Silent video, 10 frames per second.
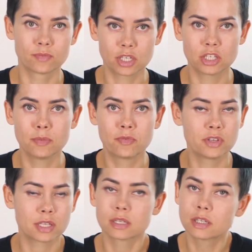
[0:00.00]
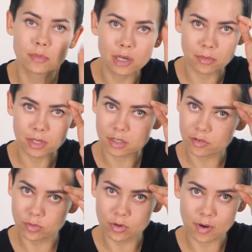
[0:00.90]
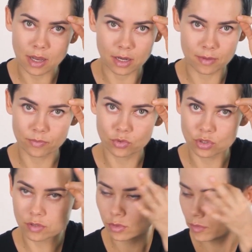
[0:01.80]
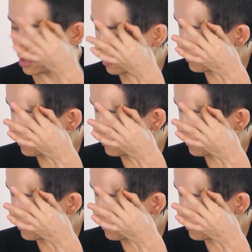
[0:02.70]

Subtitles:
My skin has a few of millimeters of a pinch.